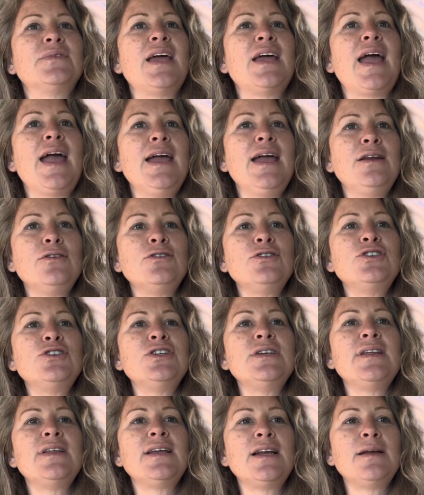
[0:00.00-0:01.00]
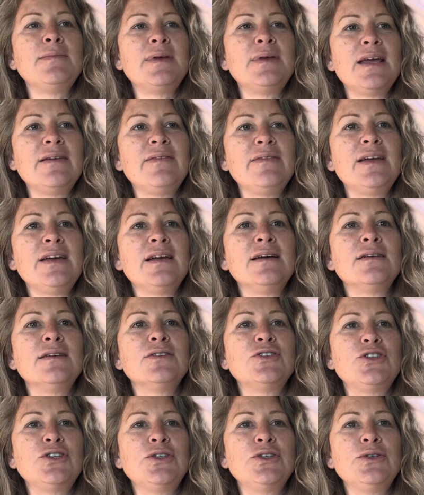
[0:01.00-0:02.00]
energy that I'm giving
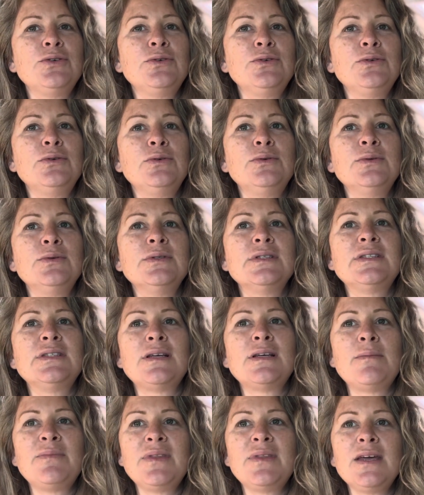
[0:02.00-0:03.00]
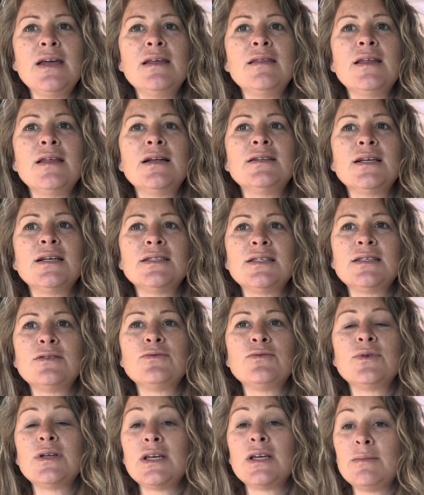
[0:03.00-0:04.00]
to something that doesn't
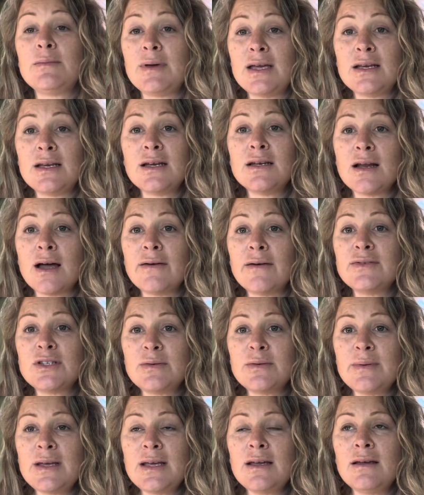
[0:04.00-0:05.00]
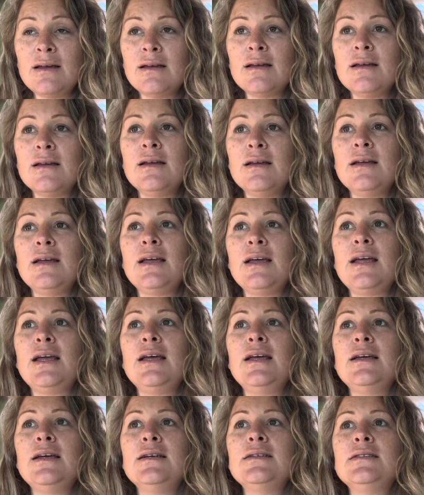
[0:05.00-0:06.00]
really mean enough to me
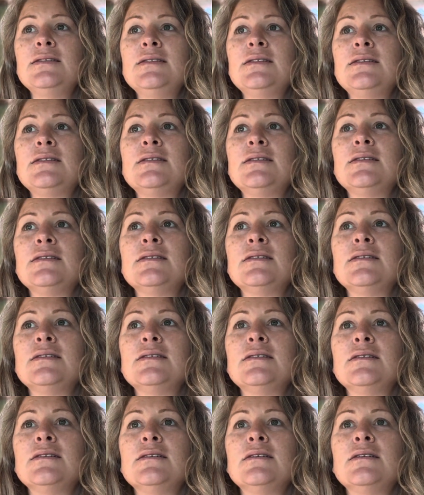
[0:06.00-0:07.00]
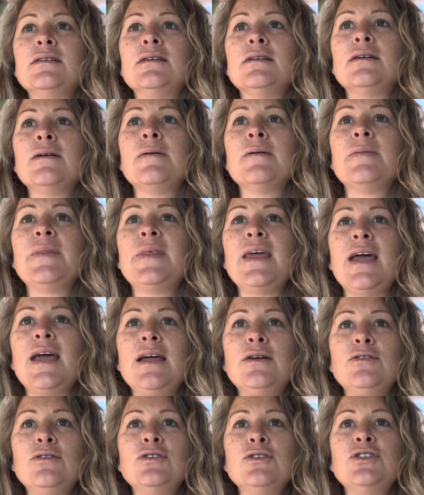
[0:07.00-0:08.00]
is the
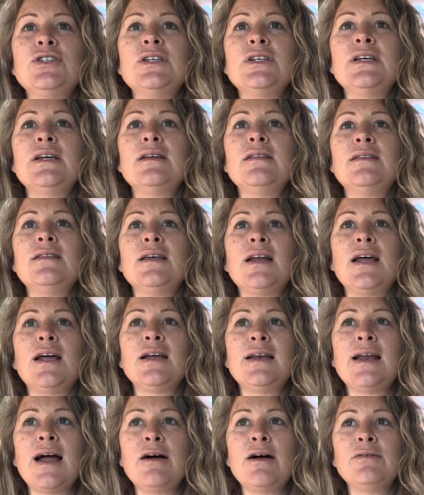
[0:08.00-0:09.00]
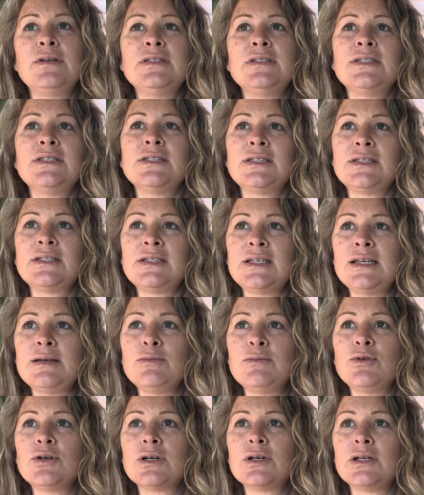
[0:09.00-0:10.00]
energy that I now need to see
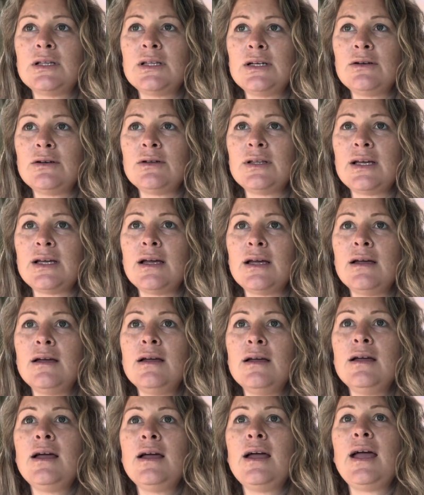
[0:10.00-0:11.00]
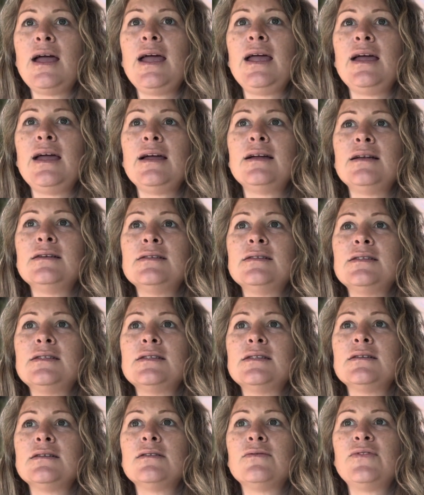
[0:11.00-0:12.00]
more clearly and
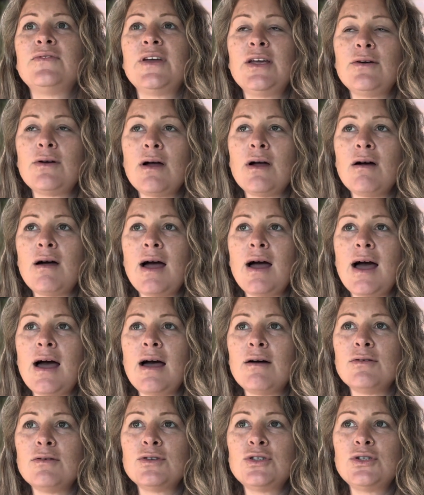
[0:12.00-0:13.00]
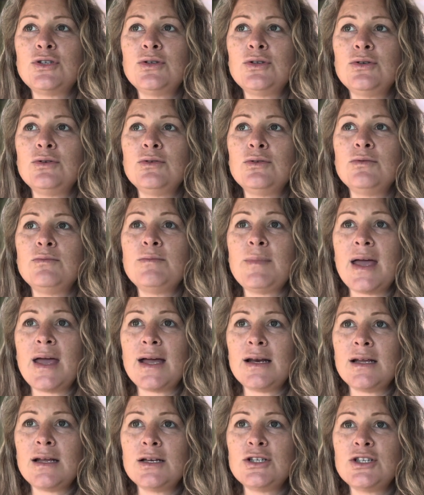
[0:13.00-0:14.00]
figure out how to
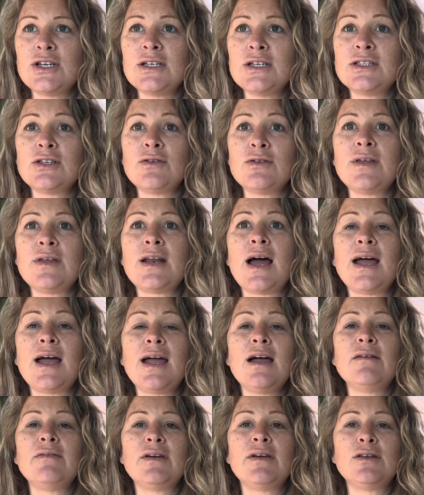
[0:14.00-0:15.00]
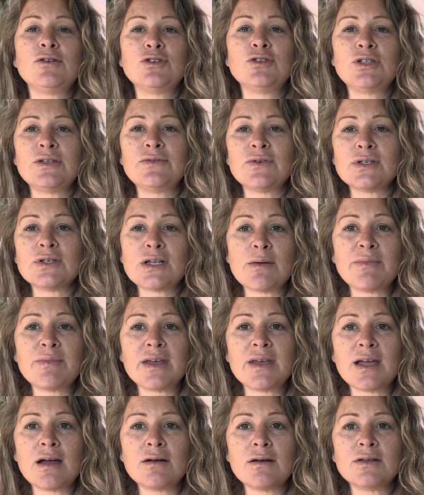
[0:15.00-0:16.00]
manage it so that I have energy for
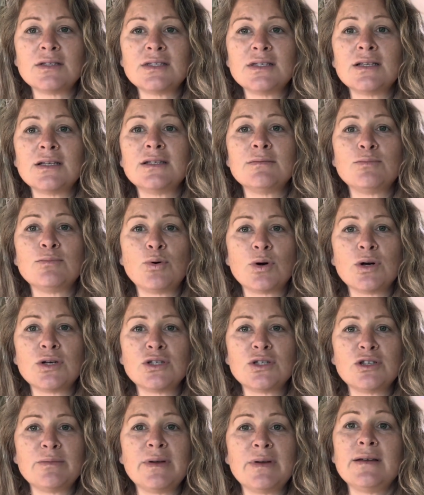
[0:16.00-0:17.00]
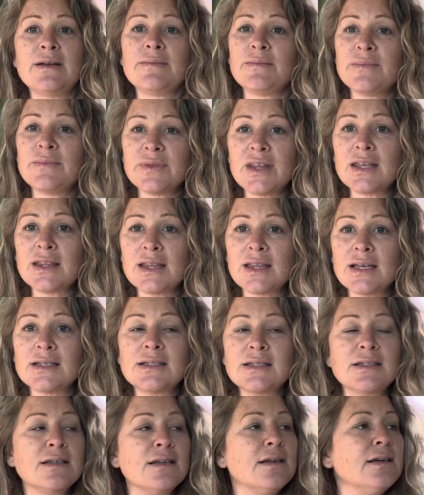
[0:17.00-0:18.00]
something else that's important to me, like
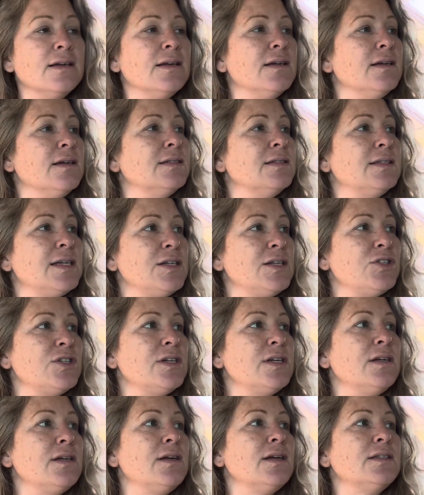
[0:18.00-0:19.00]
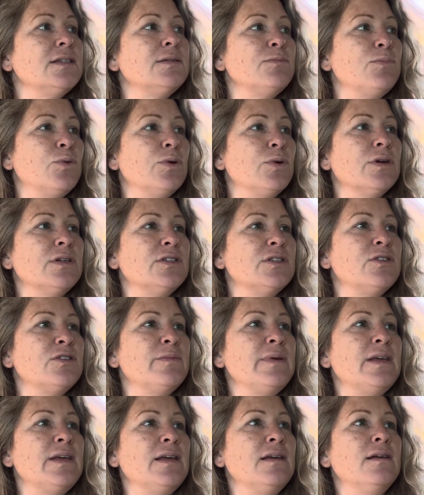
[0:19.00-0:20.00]
this. Teaching is important to
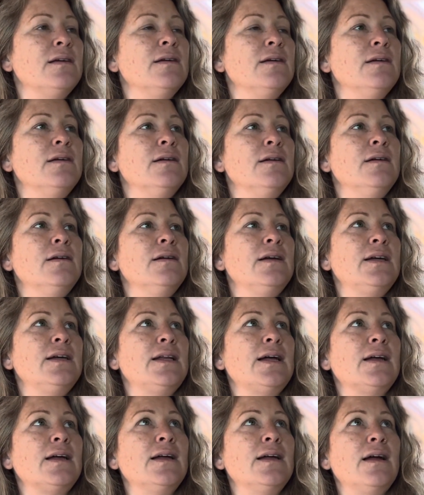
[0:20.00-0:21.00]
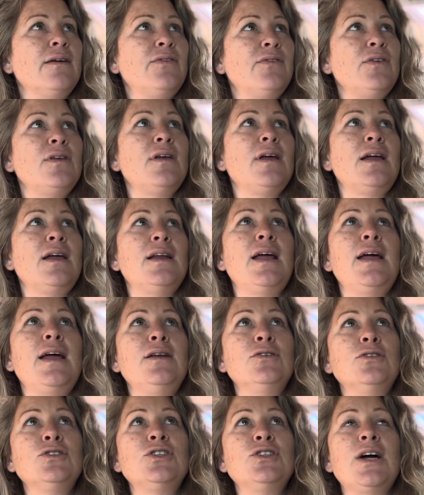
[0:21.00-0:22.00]
me. I feel an
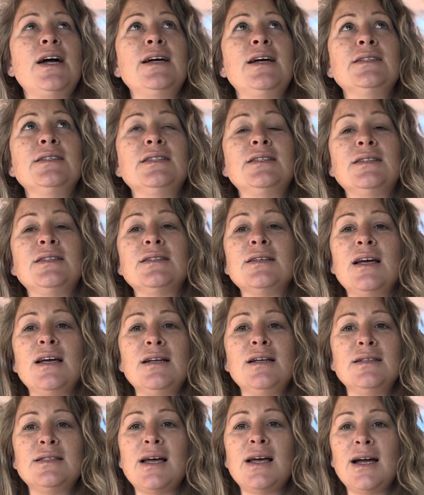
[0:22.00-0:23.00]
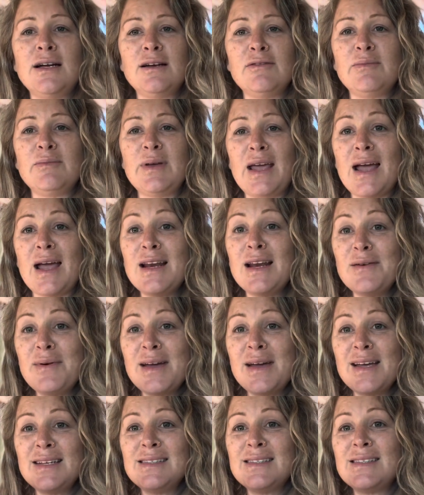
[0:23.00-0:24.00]
energized inside of me
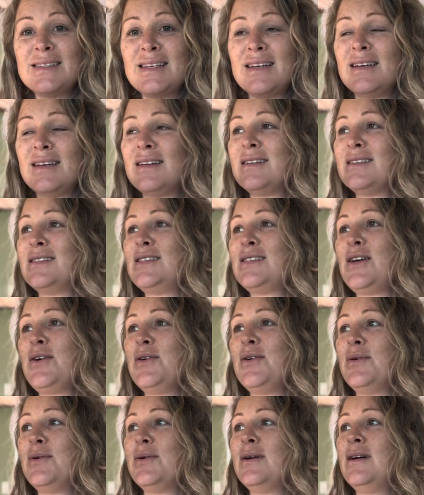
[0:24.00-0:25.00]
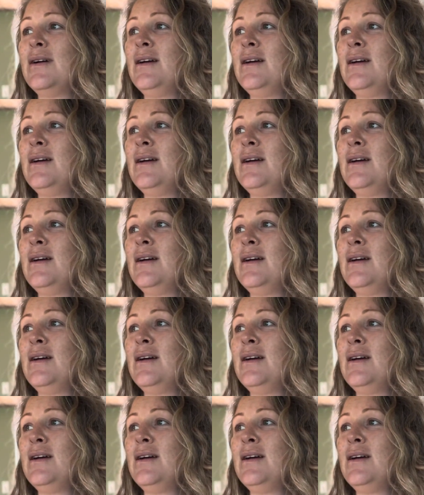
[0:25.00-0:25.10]
anyways. So